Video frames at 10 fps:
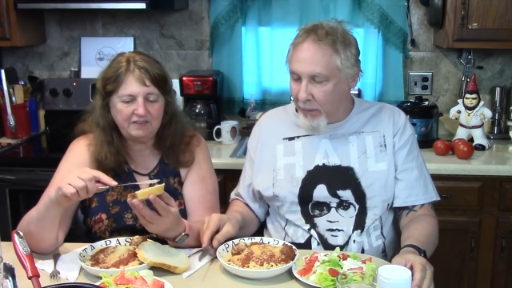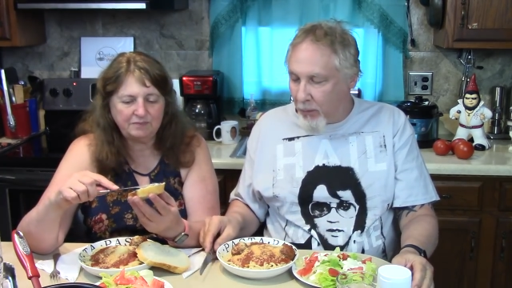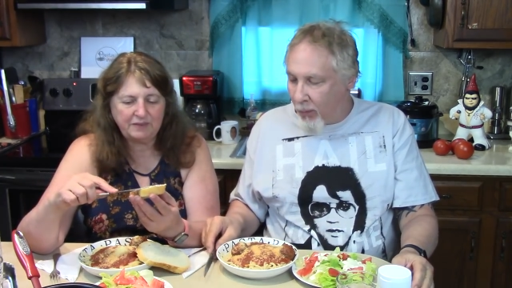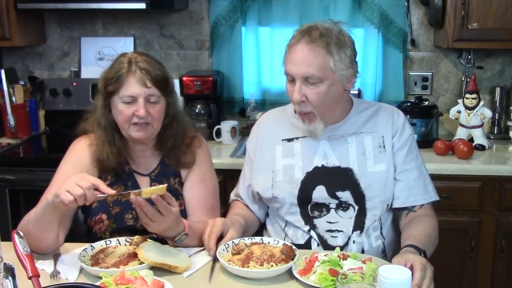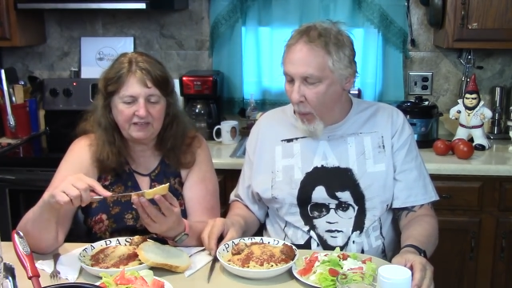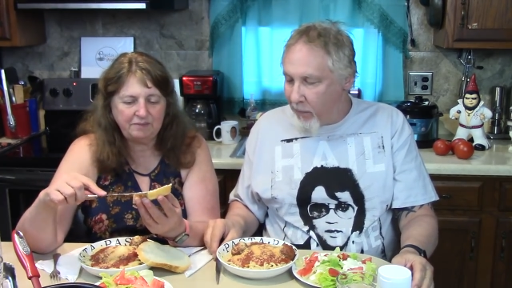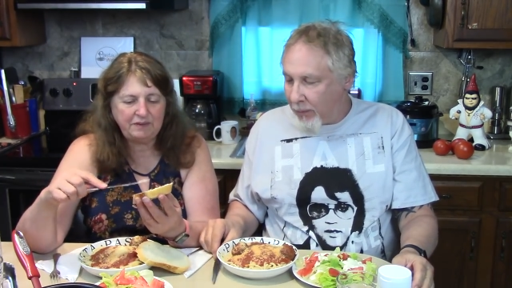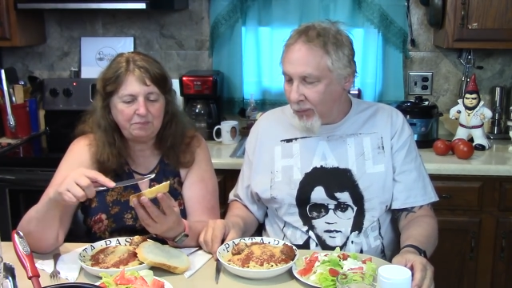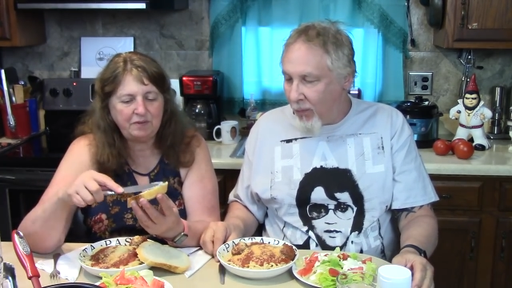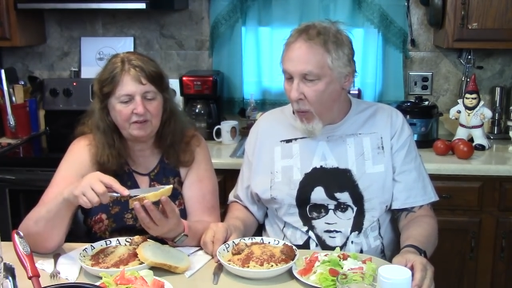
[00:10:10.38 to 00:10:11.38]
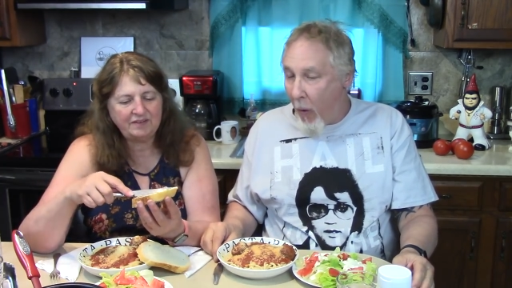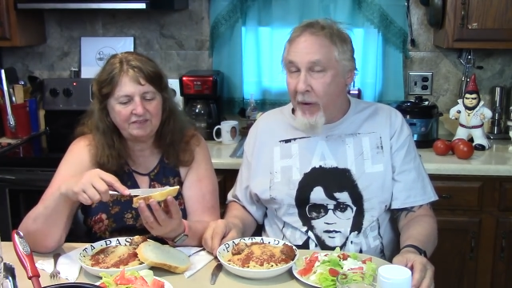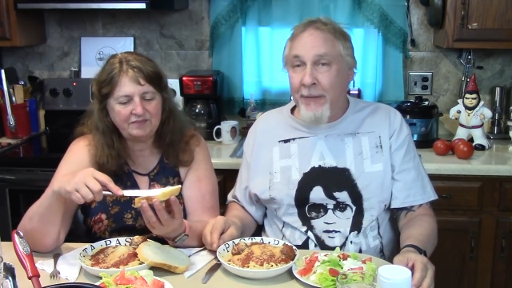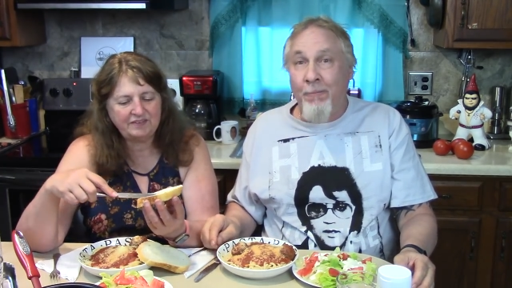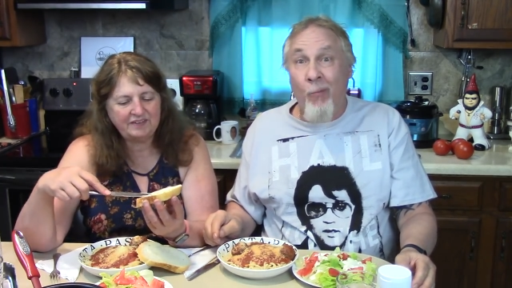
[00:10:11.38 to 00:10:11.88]
Speaker 1: spaghetti and
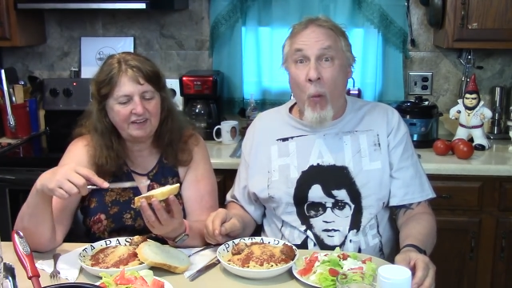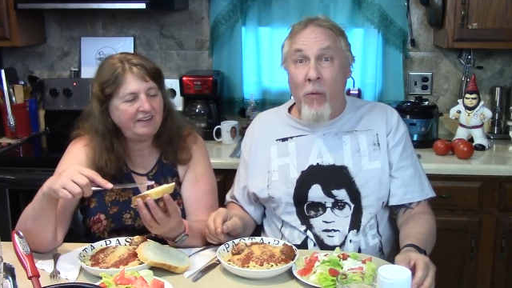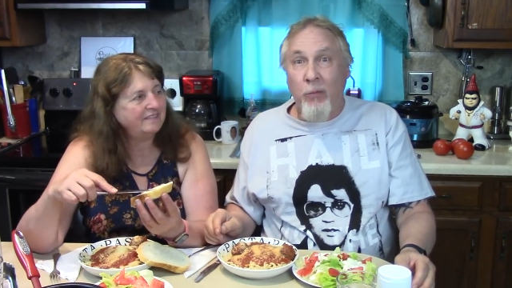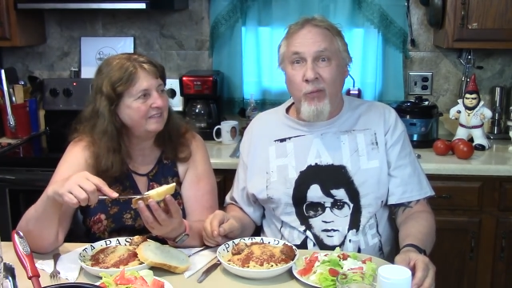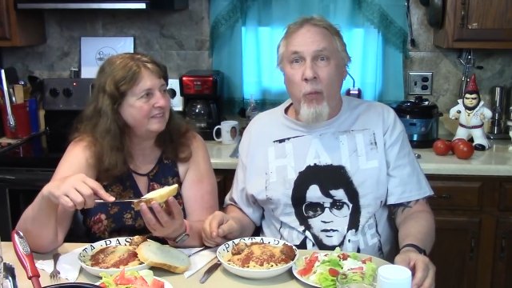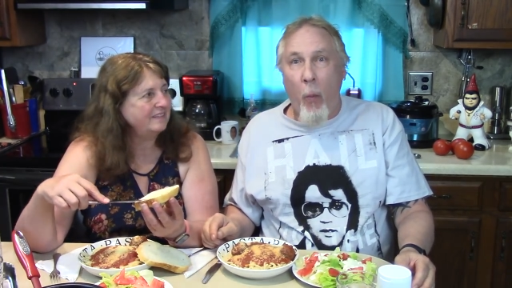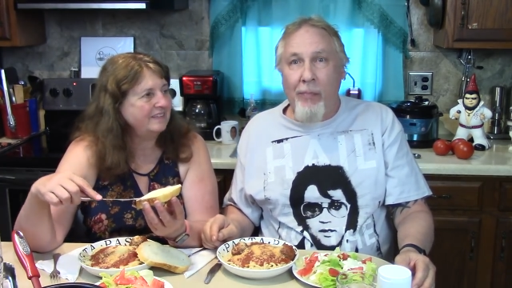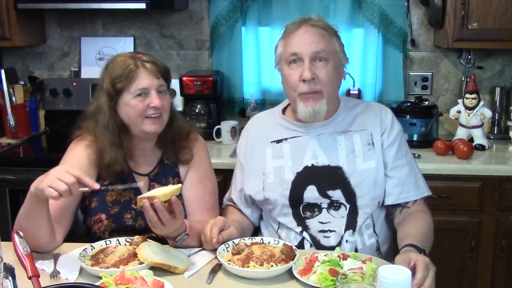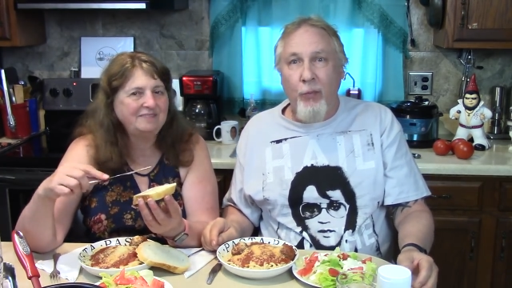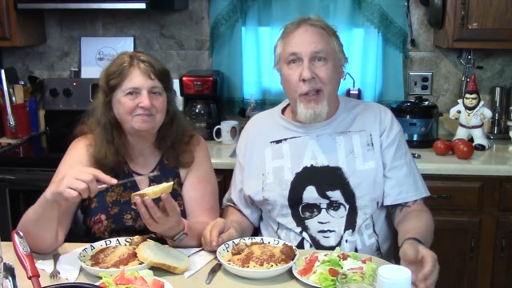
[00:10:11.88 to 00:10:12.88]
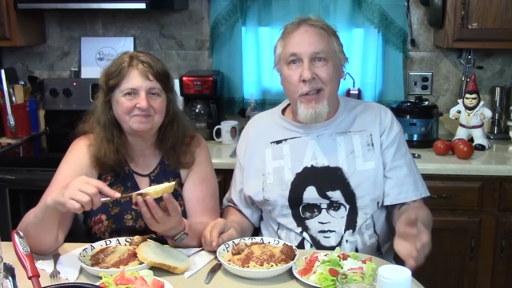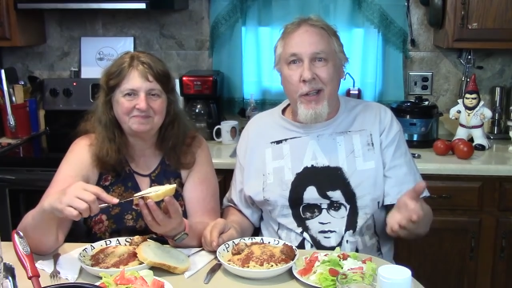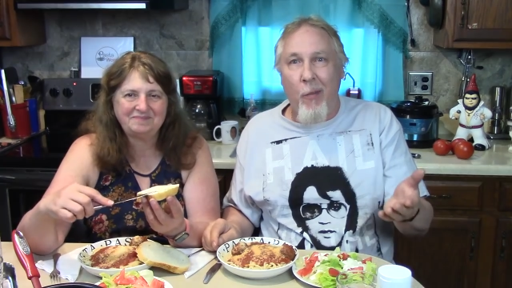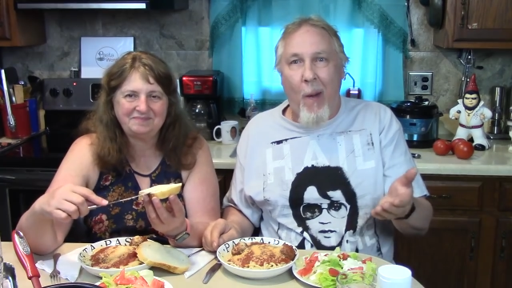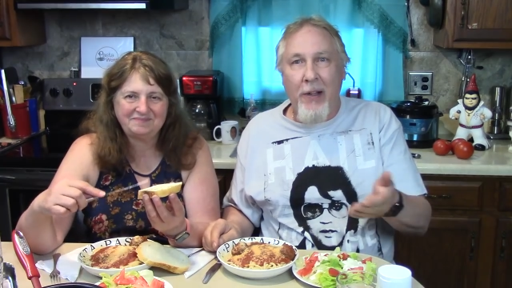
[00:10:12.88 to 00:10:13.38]
meatballs for tonight,
Speaker 2: mm-hmm. right?
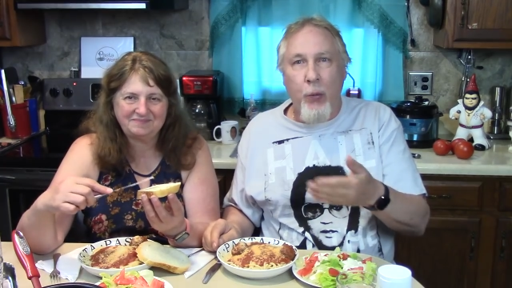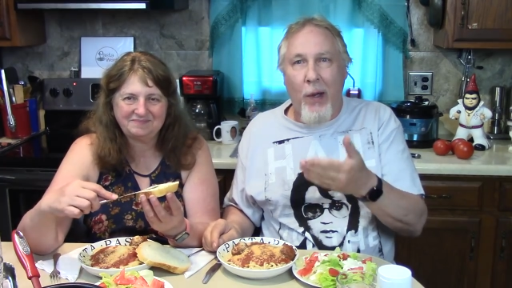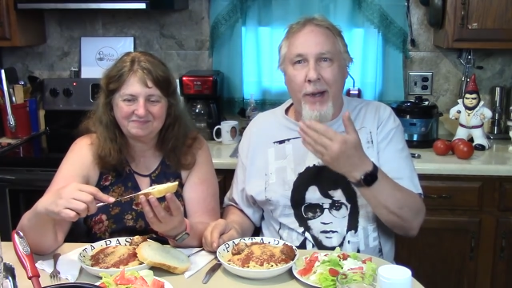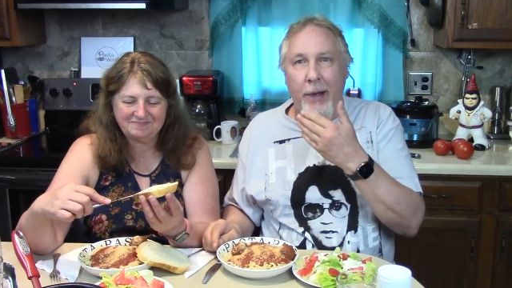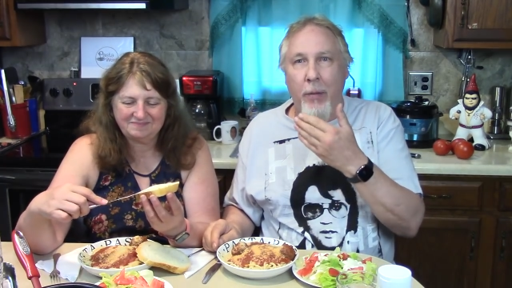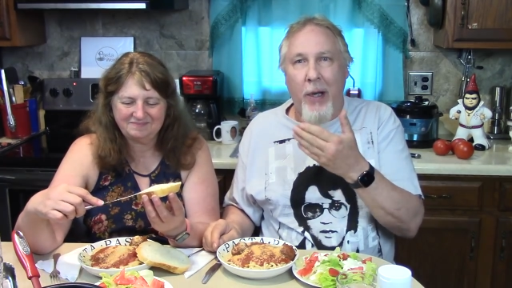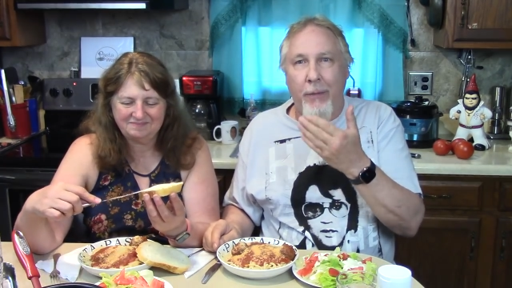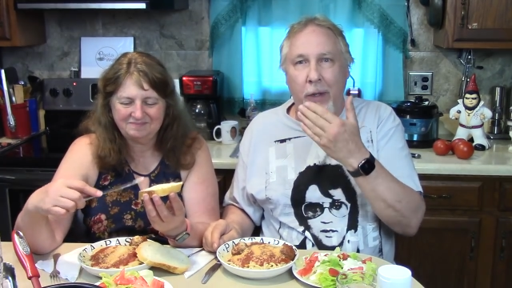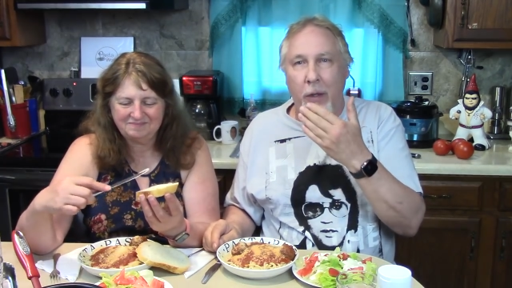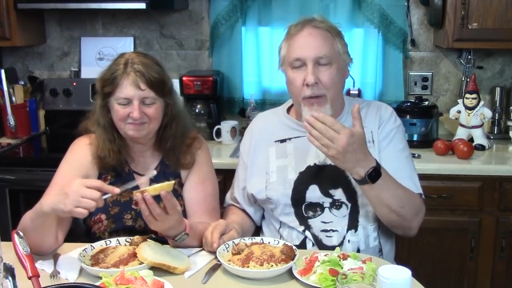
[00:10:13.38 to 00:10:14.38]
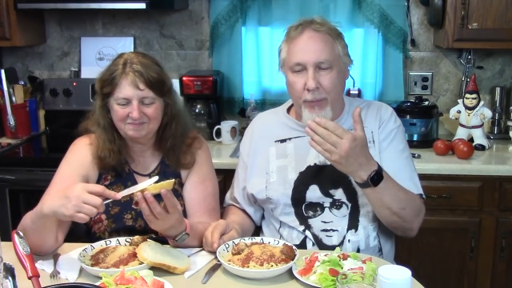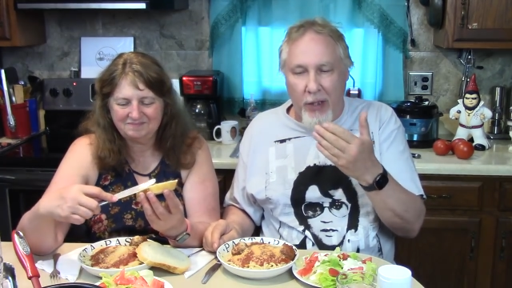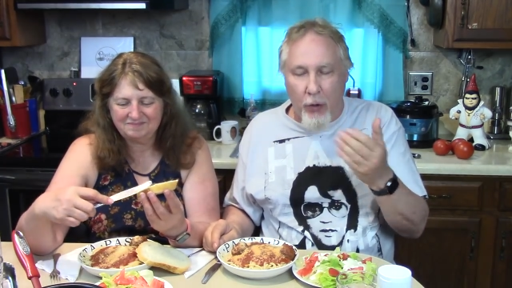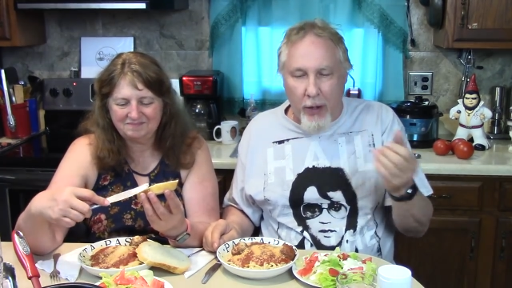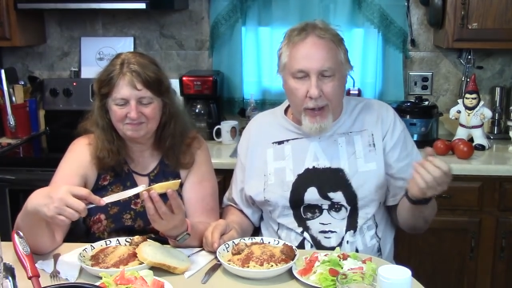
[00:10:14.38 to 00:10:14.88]
Easy. That's why I didn't make a video of me
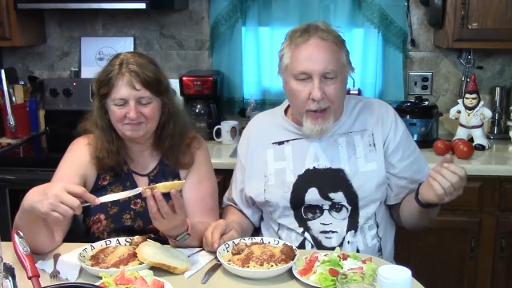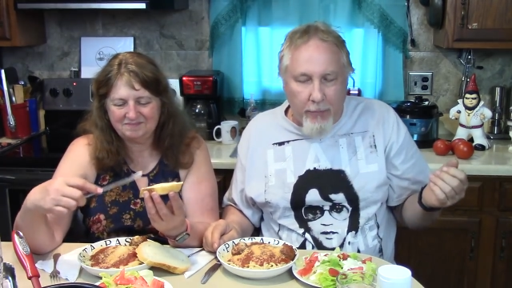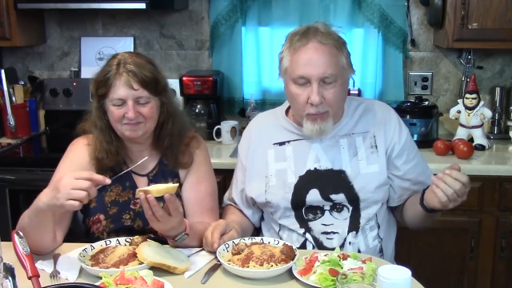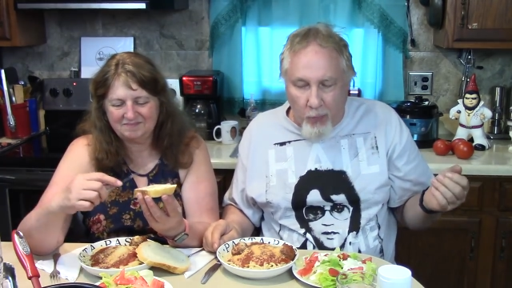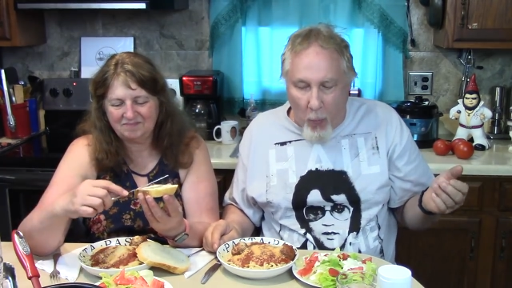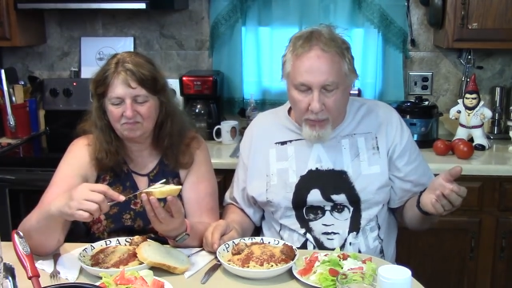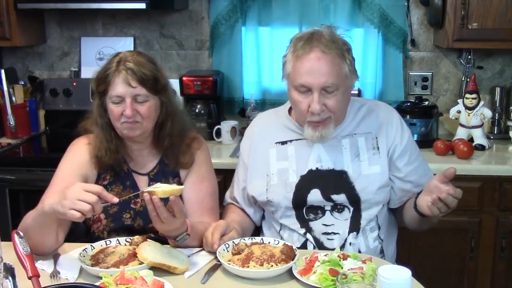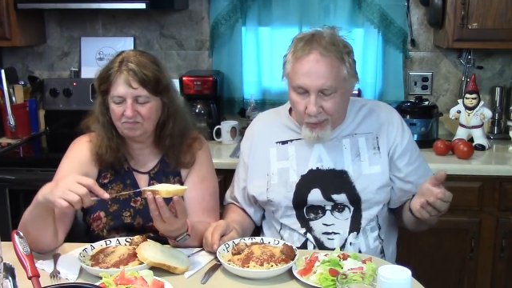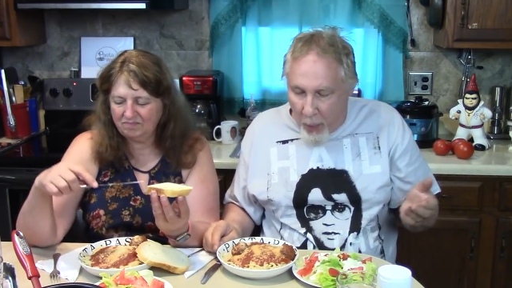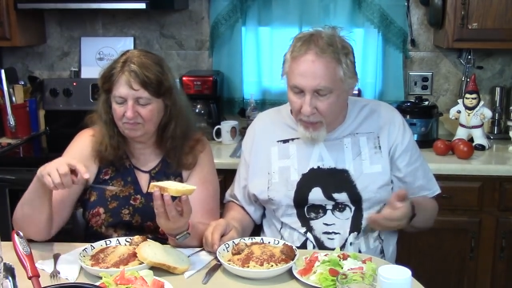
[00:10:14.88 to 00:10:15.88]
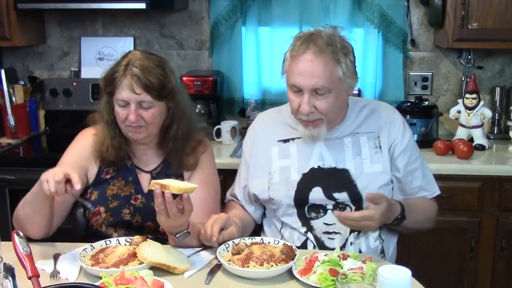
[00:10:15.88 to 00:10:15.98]
cooking it.
Speaker 1: Mm-hmm.